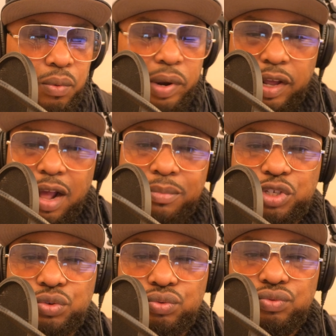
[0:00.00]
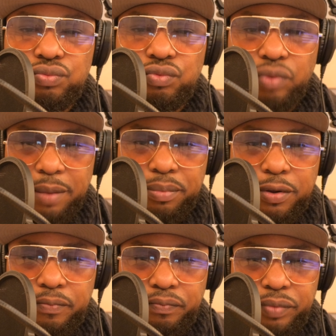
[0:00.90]
When it comes to rape
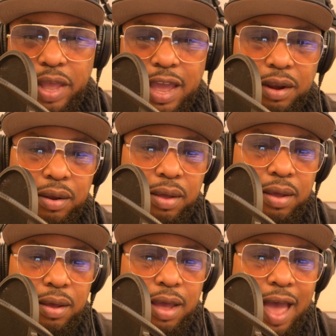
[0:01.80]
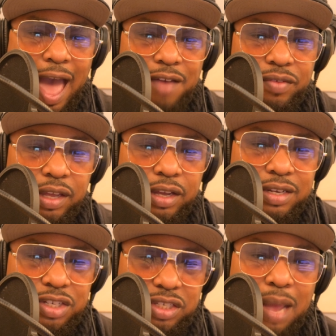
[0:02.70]
and having
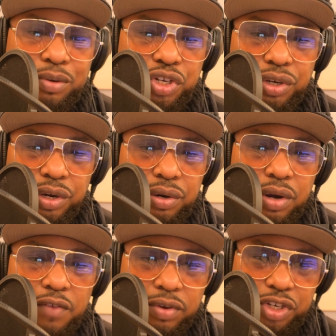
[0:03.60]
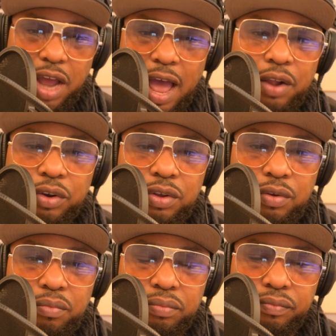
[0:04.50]
conception of a child
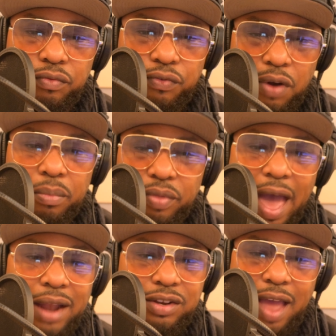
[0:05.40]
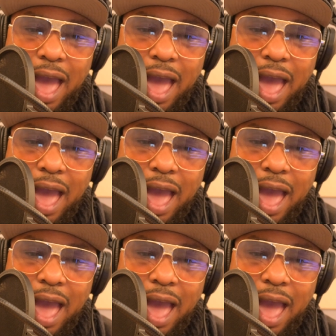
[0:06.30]
from that